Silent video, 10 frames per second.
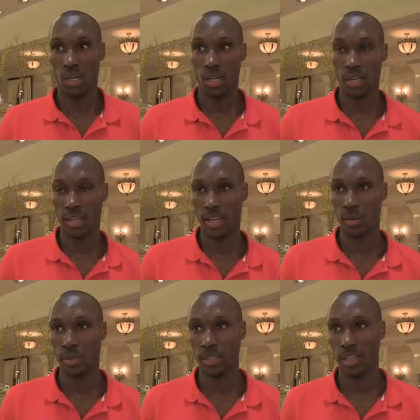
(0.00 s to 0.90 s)
Yeah,
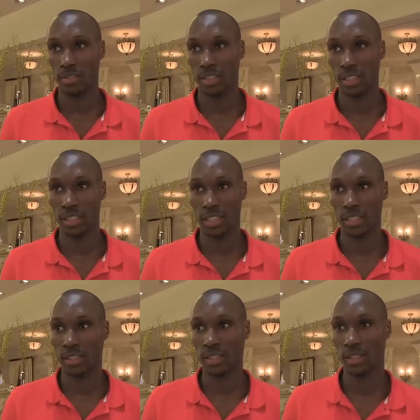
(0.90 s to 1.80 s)
we obviously didn't
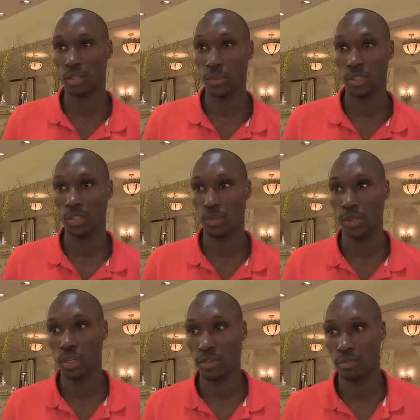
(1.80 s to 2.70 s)
get the result we were
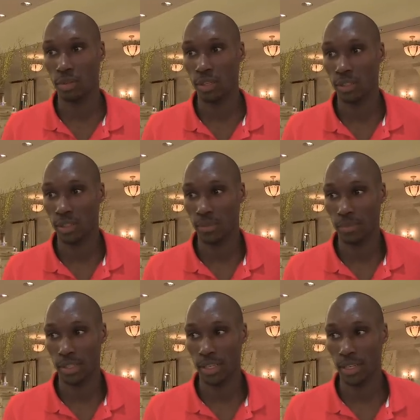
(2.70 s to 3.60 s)
looking for
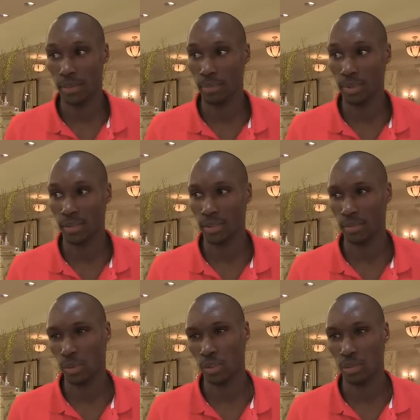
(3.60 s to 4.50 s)
today, but
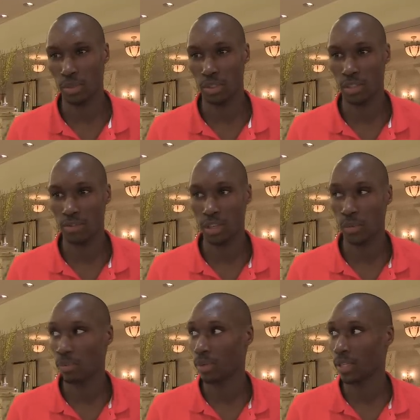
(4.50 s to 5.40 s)
there was some good stuff that
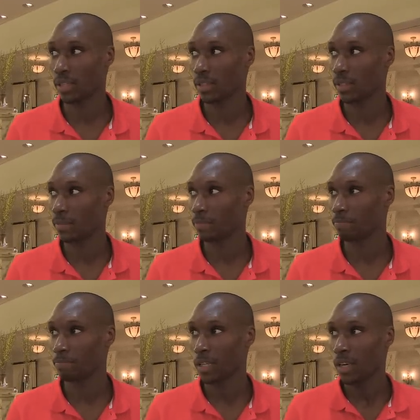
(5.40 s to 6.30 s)
we played.
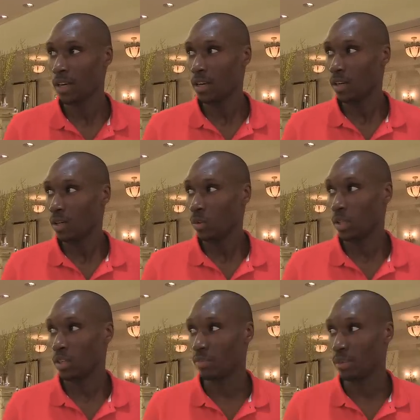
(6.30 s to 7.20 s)
We
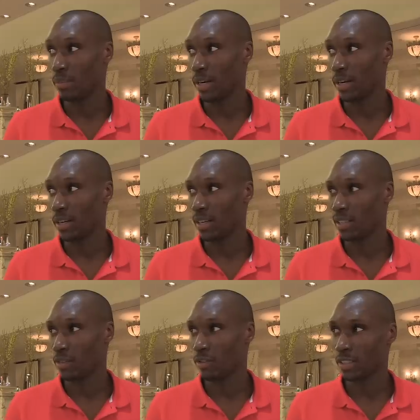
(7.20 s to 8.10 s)
could have been better
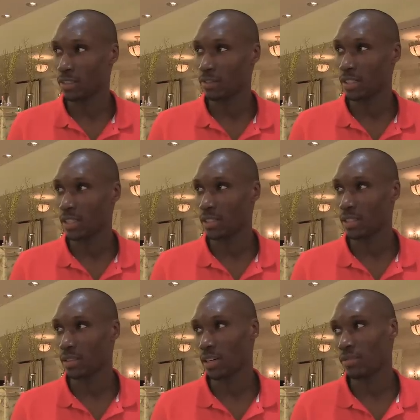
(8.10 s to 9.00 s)
defensively,
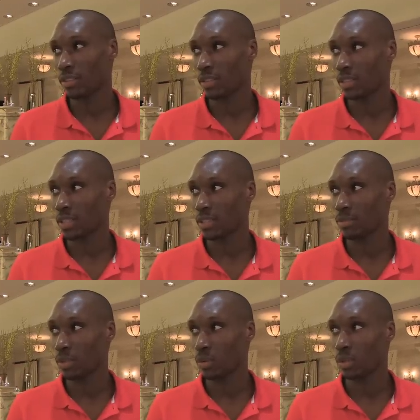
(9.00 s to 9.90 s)
and obviously that's
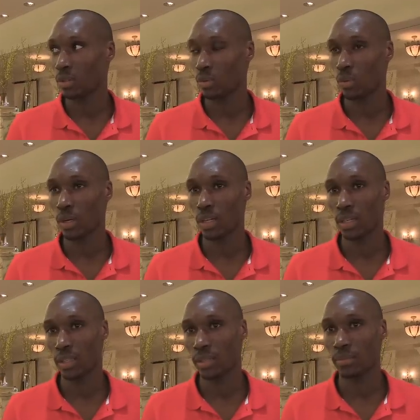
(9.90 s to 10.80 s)
something we'll work
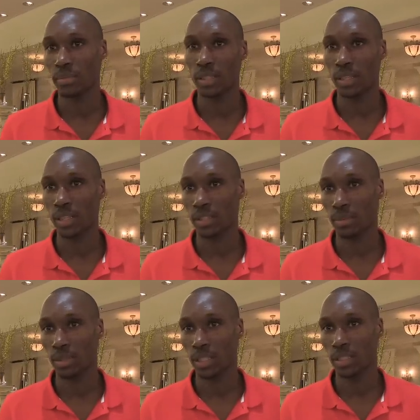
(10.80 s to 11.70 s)
on in the next
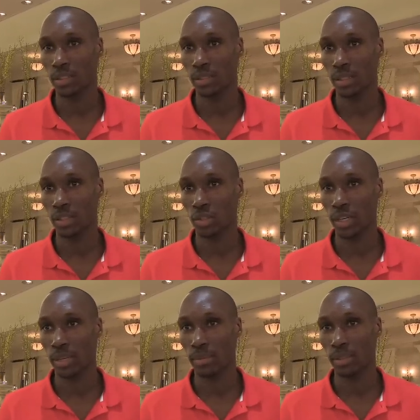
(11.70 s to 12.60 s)
couple of days in
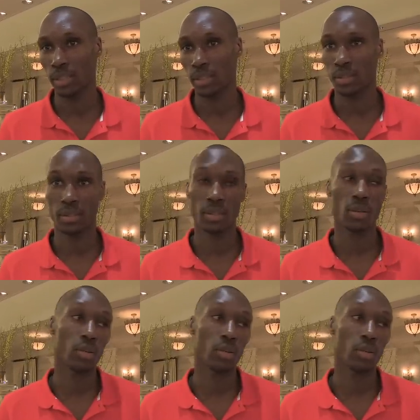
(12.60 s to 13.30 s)
training, building into